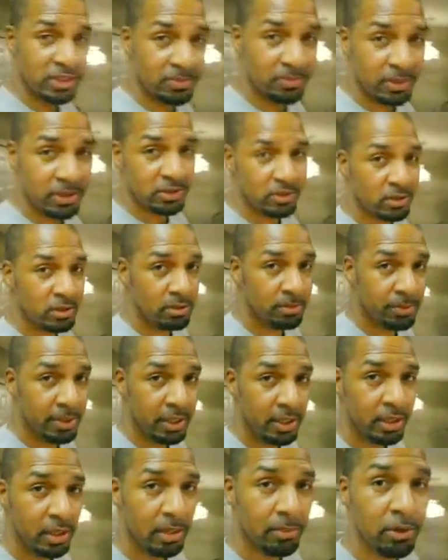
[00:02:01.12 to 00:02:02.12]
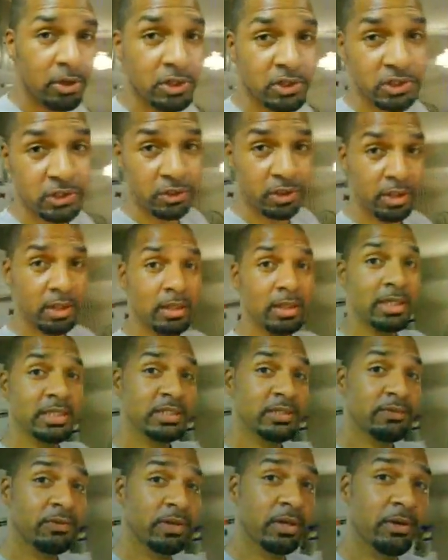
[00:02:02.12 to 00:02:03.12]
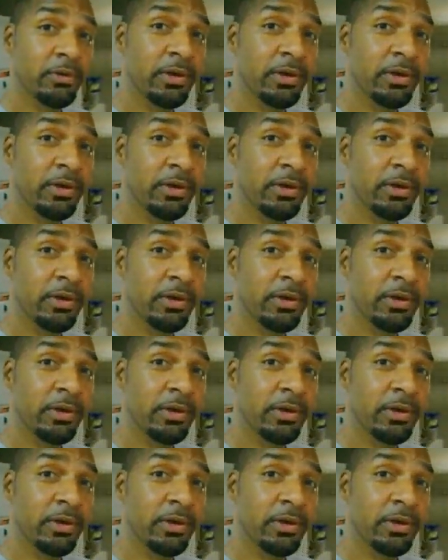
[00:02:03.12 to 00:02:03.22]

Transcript: recipe is going to be. I'm going to show you the list of